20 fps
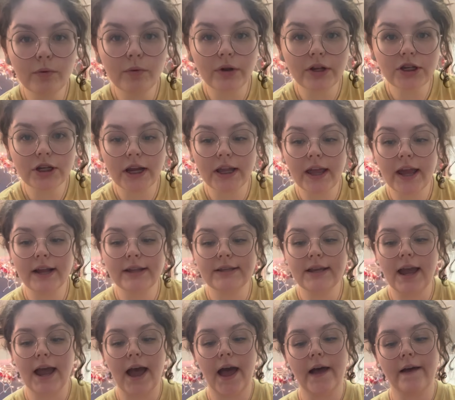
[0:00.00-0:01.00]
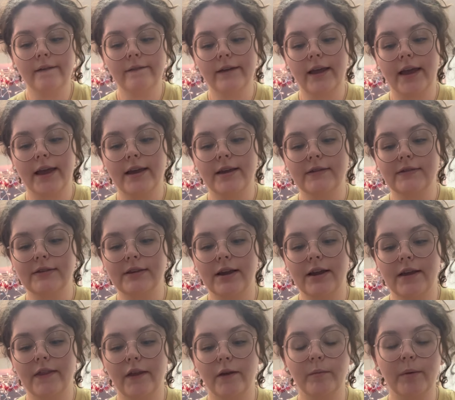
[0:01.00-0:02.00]
which I like to have, is
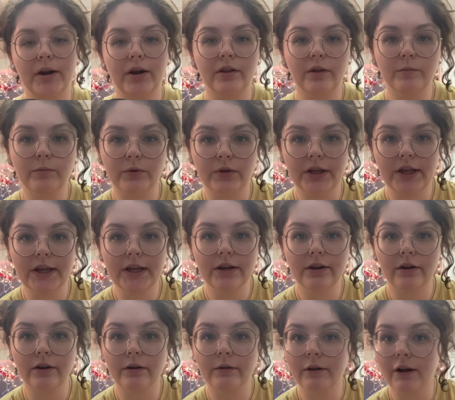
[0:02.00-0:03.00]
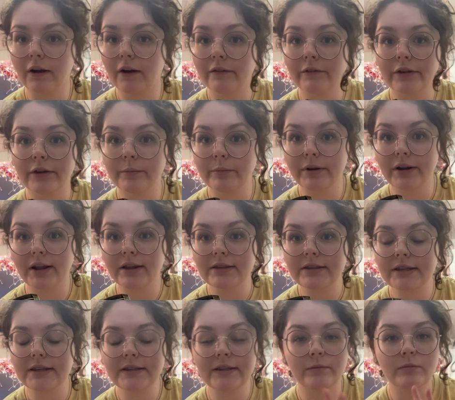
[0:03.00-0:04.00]
uh, the Better Than Bouillon, or however you
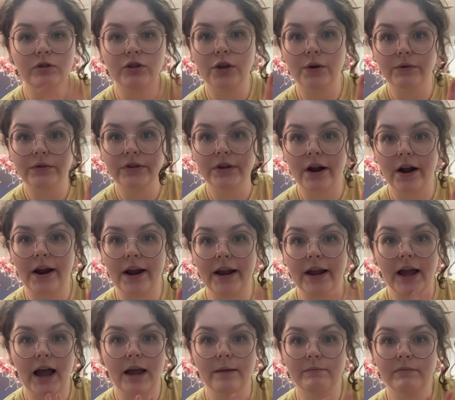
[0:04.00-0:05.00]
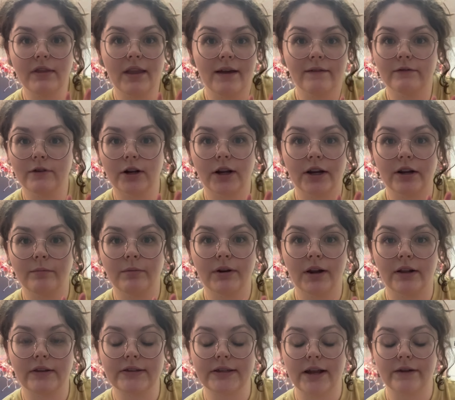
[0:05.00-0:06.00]
pronounce this. I'm so sorry. I'm never gonna
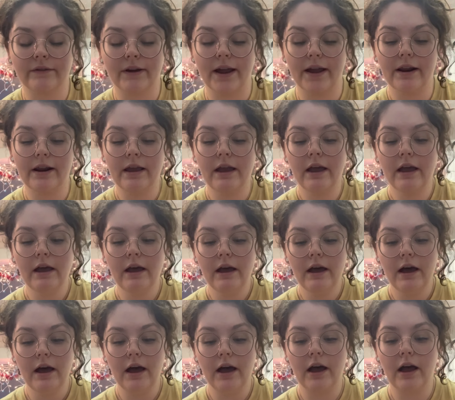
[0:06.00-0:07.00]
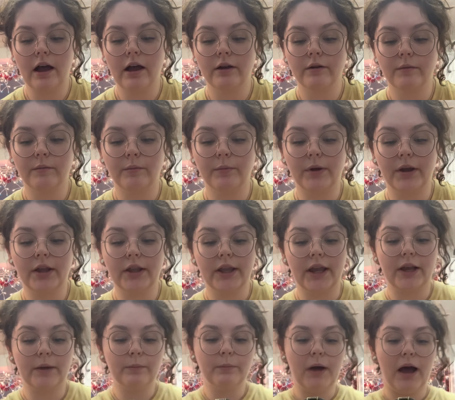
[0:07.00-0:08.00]
pronounce that right. Um, but
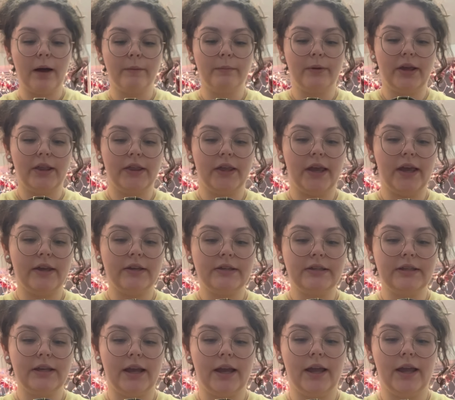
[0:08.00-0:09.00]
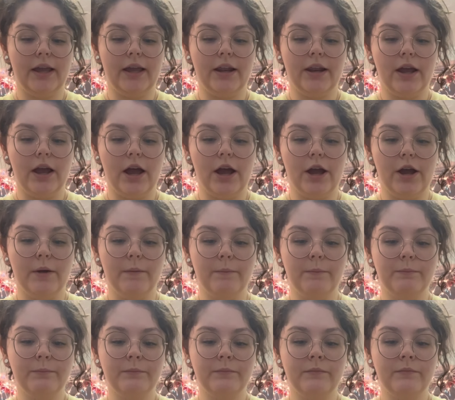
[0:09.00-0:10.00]
like popping this in
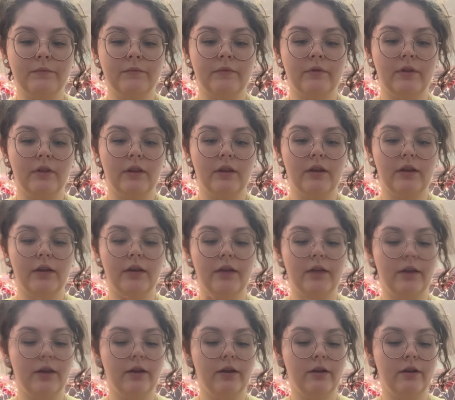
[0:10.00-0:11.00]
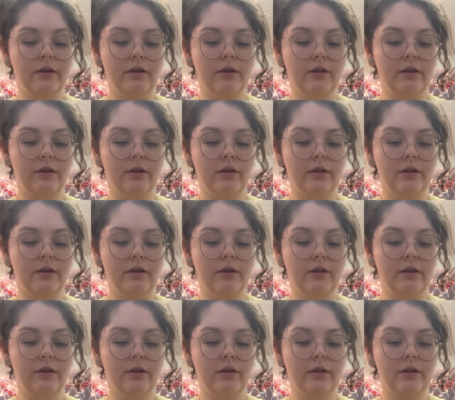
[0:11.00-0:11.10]
um, like...